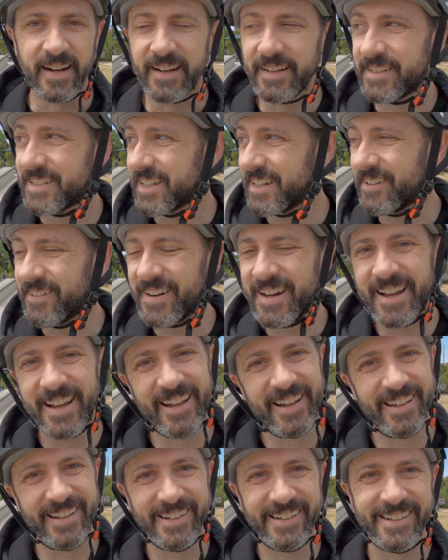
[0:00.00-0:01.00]
So
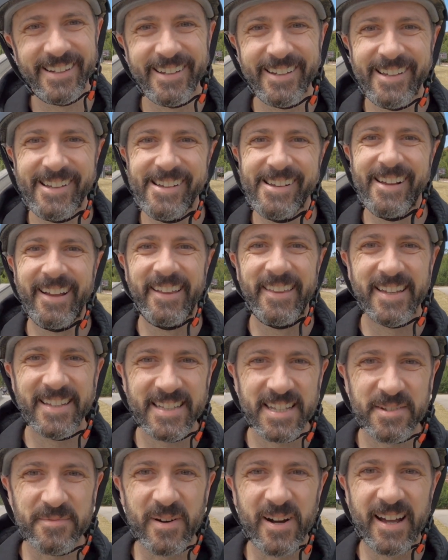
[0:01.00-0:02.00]

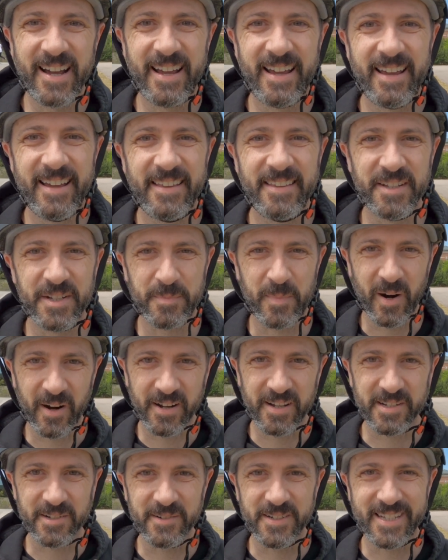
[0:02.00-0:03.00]
this is why this park
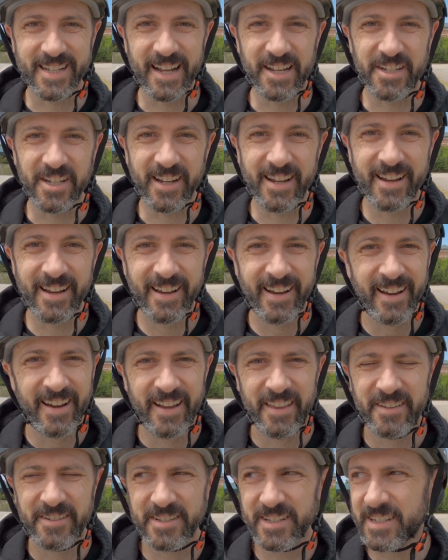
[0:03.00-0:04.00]
is always sketchy.
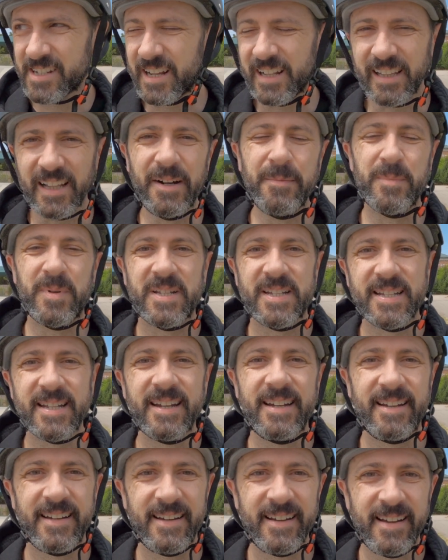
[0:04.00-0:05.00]
There's just clumps
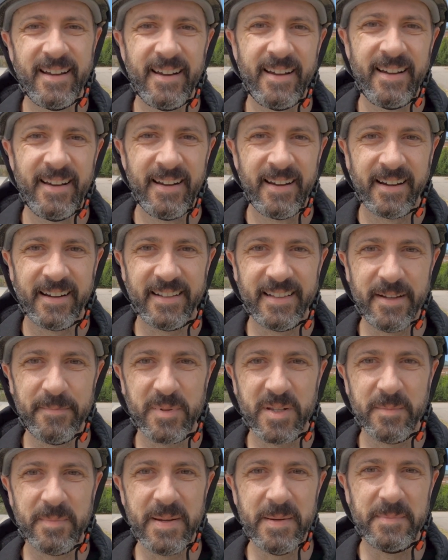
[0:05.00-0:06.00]

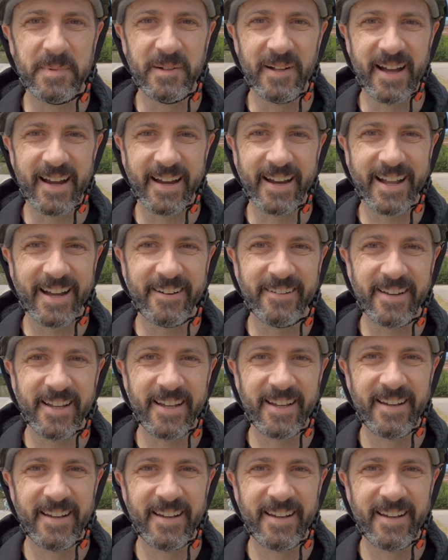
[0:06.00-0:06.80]
of people hanging out.